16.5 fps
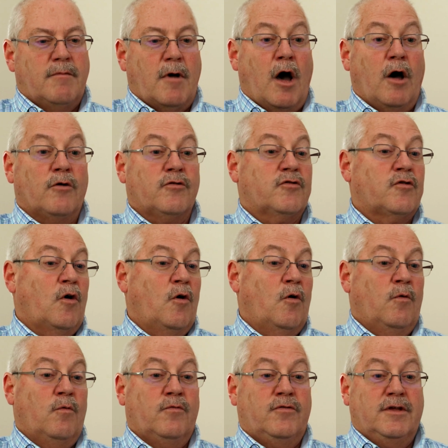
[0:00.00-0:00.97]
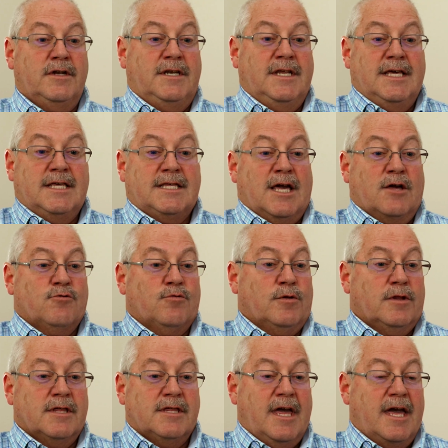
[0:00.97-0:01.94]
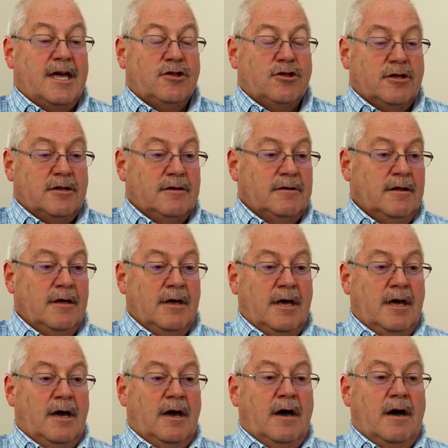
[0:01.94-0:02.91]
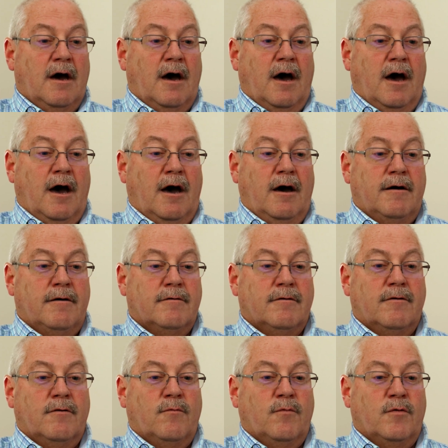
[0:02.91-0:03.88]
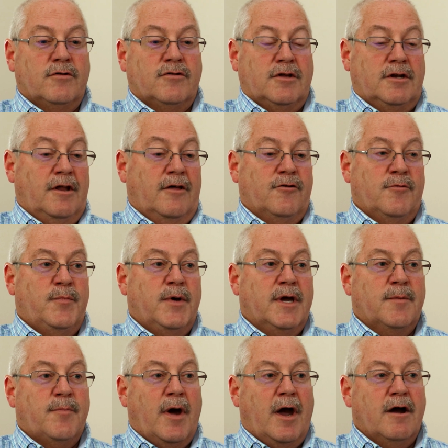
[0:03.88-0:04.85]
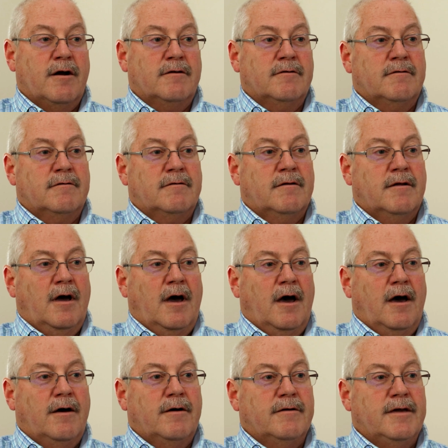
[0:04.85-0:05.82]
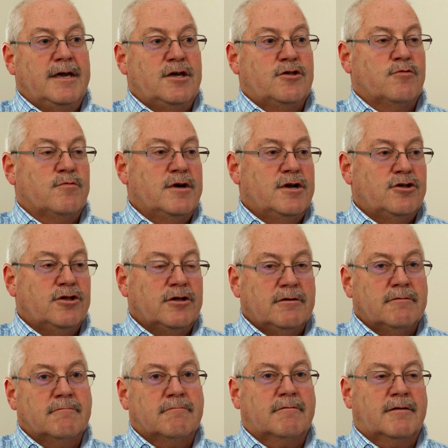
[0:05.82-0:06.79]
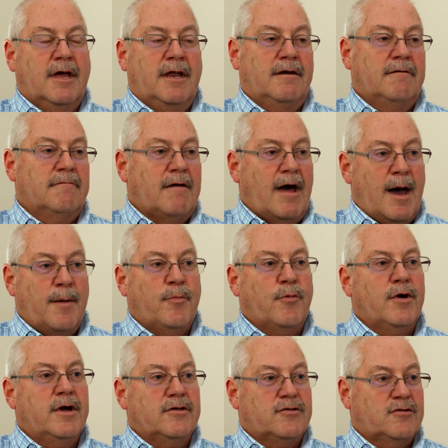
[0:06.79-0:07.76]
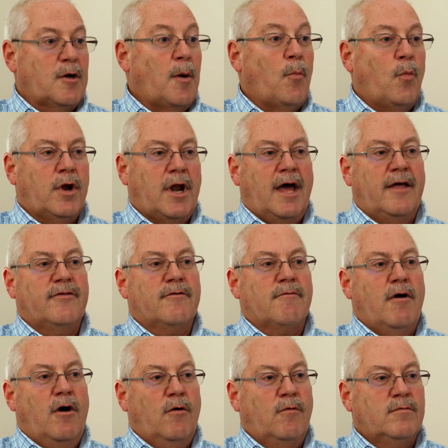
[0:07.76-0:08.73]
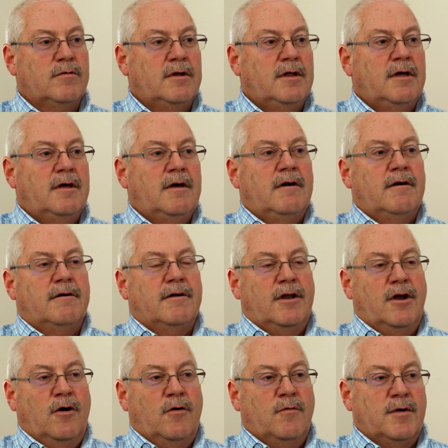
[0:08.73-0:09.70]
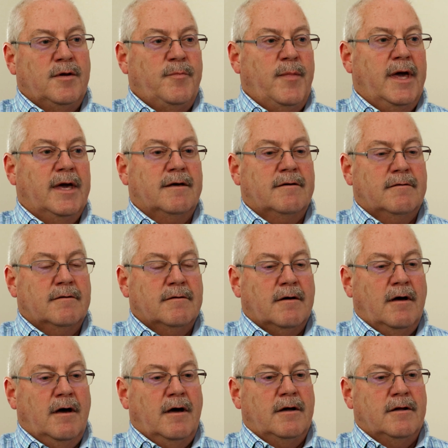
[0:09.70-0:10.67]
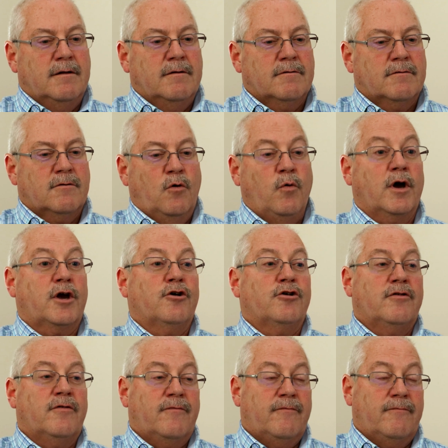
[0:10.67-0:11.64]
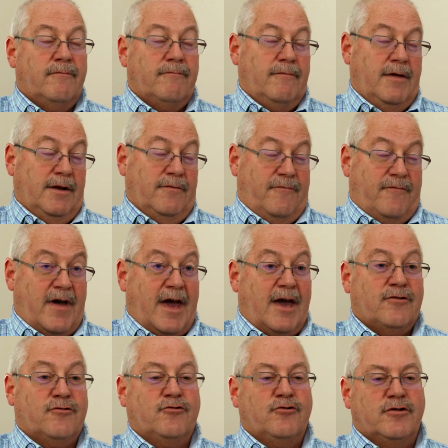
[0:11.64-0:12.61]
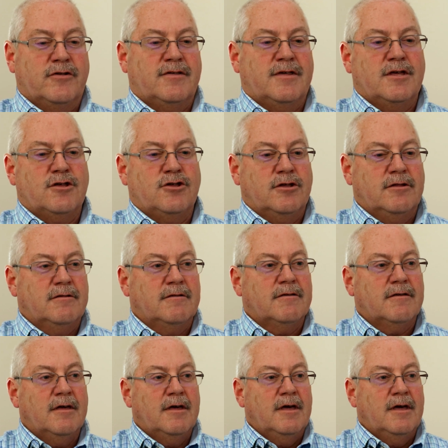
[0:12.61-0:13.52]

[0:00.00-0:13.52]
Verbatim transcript: Also, the decentralization uh, was another big part. Uh, each region can operate somewhat on their own, you know, and make uh, quicker and faster decisions.